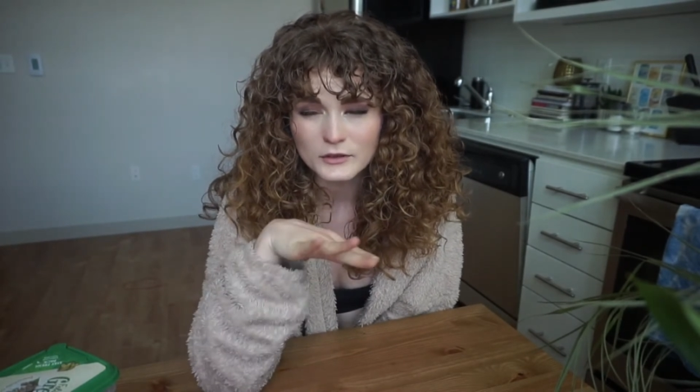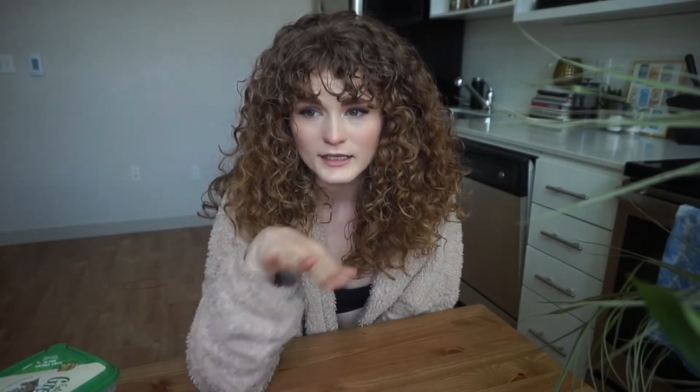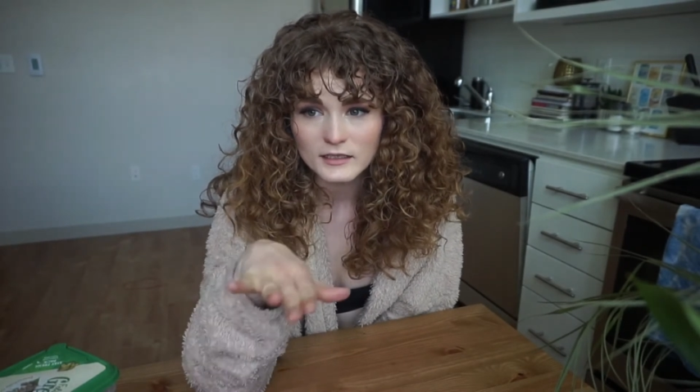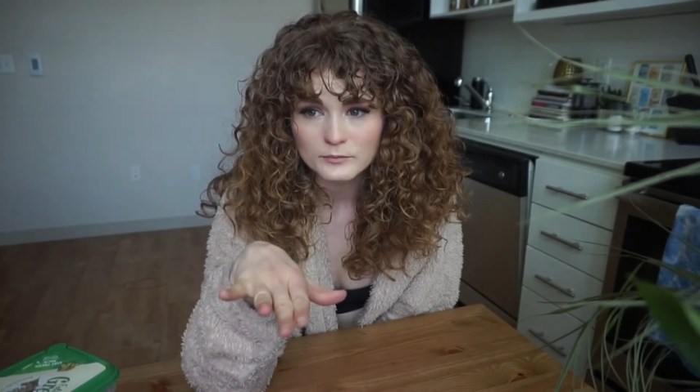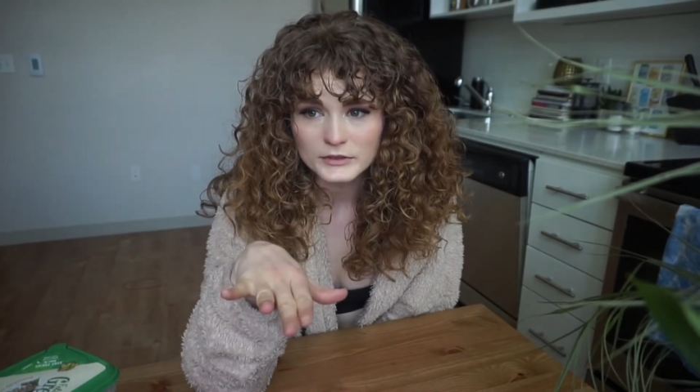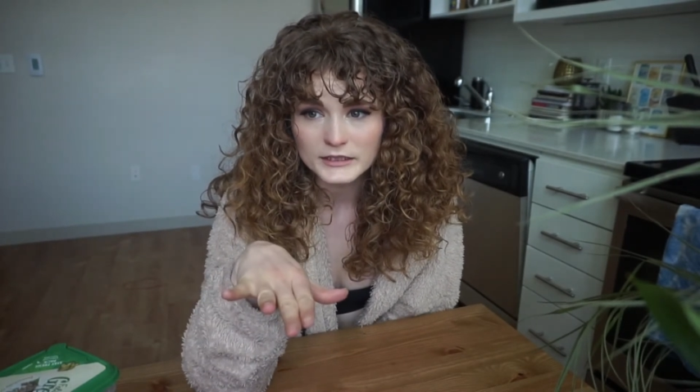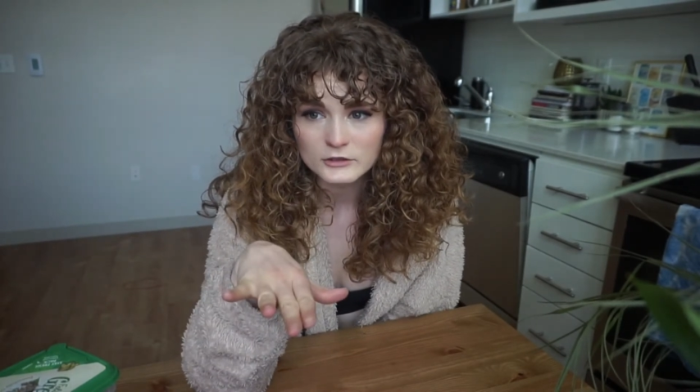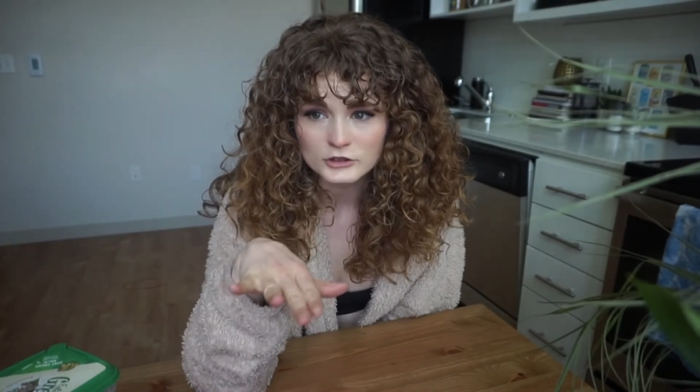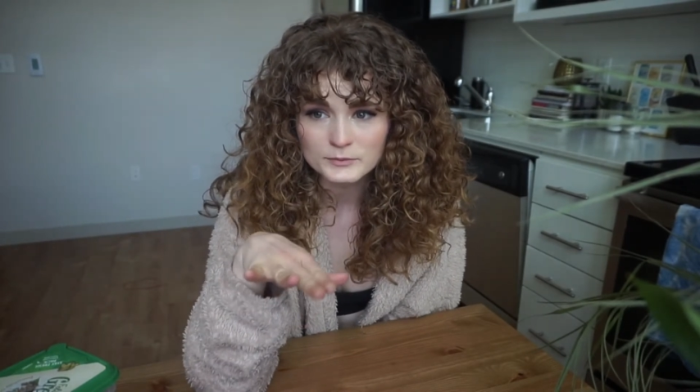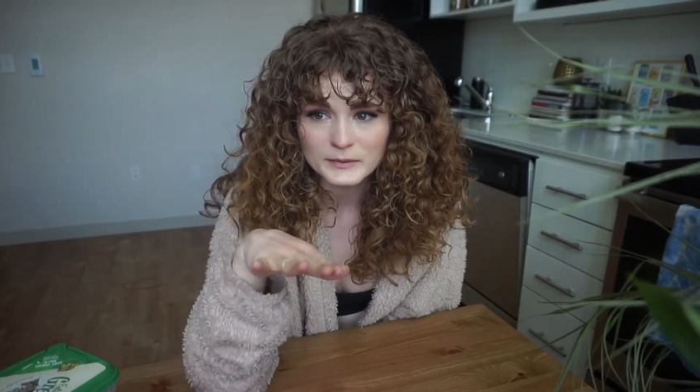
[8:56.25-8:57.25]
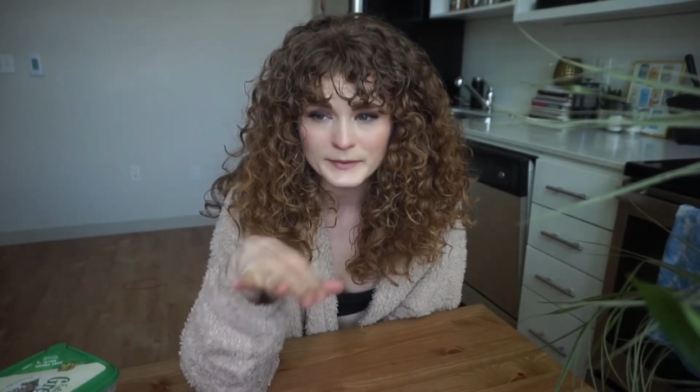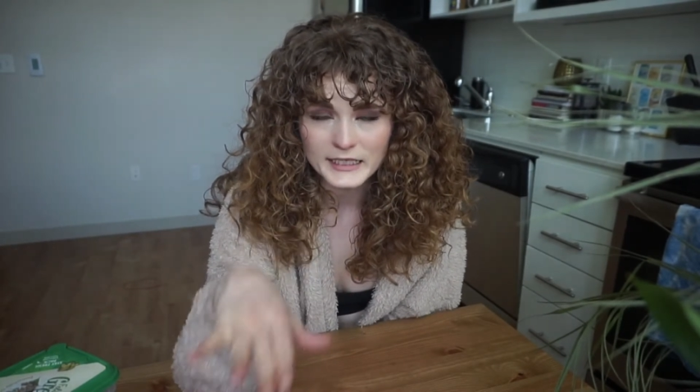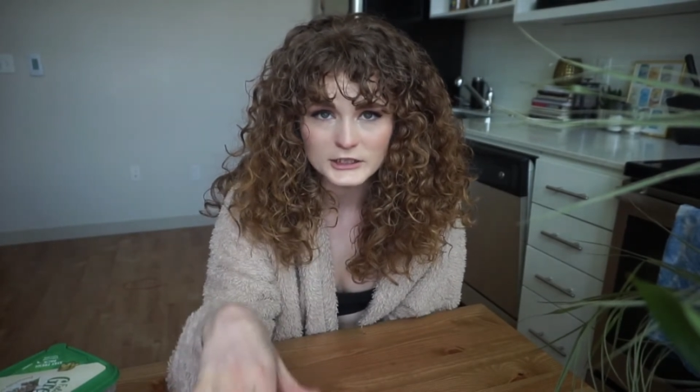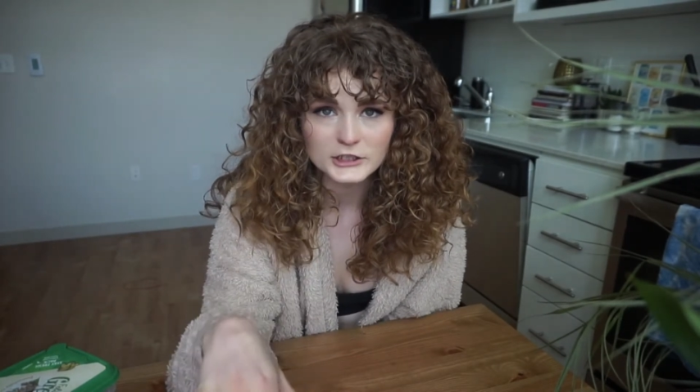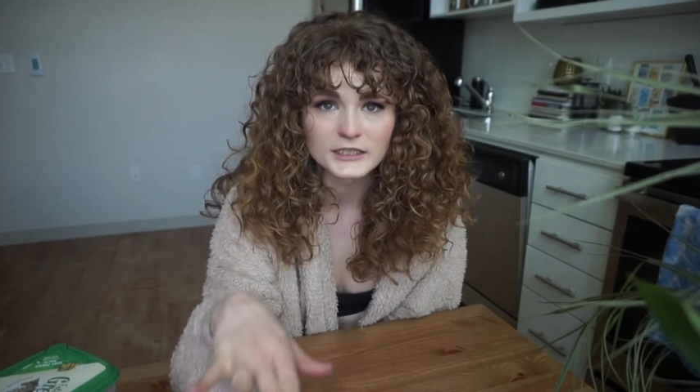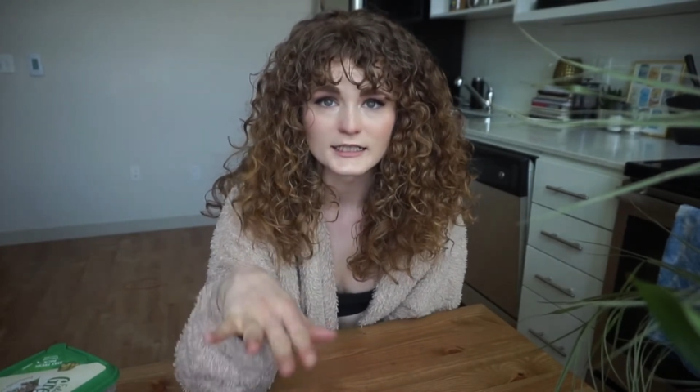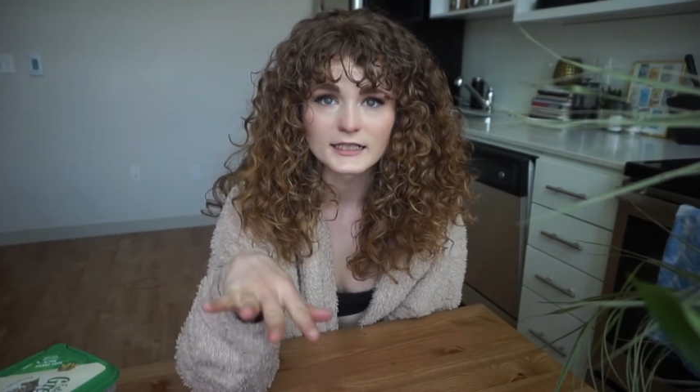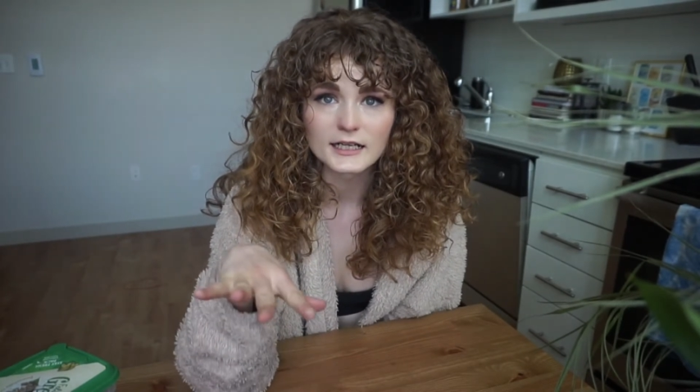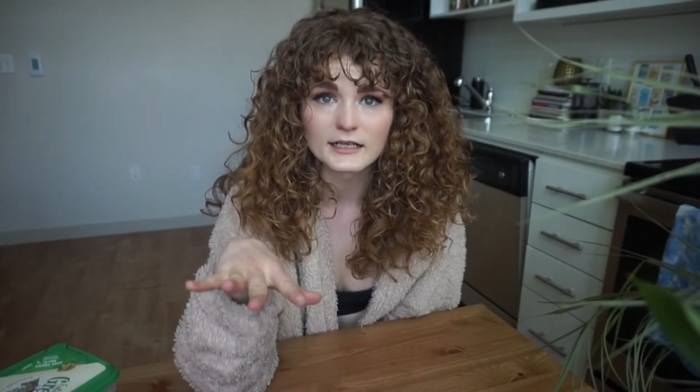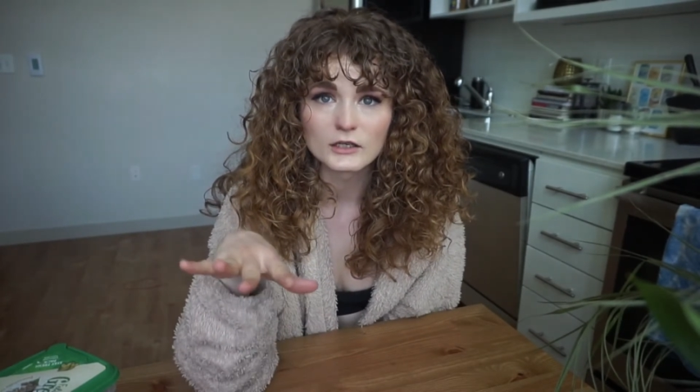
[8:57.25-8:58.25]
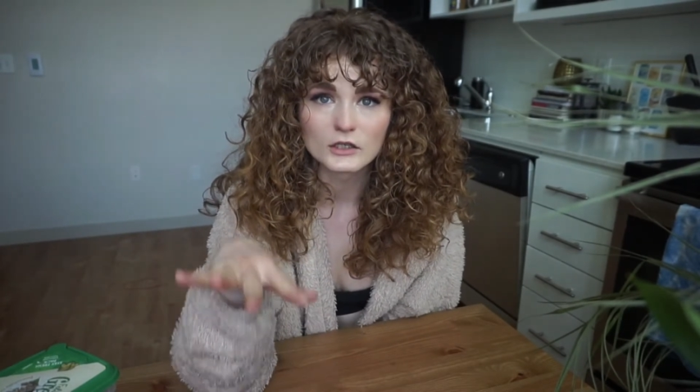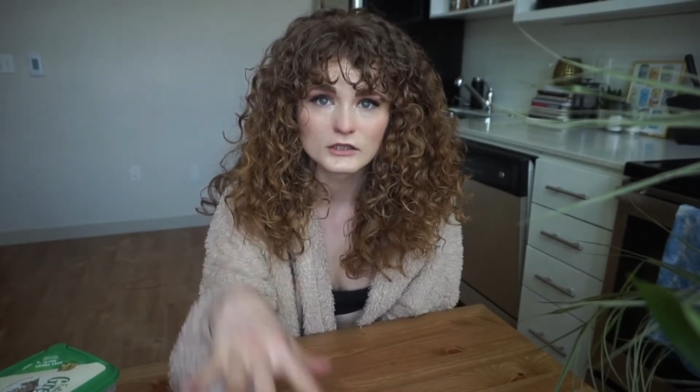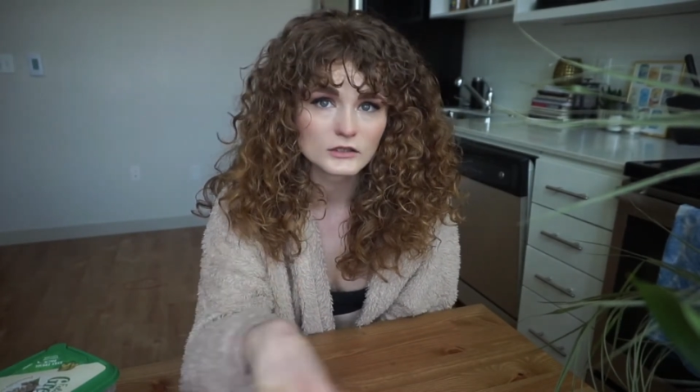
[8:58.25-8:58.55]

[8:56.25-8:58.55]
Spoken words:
like a breed, just be patient and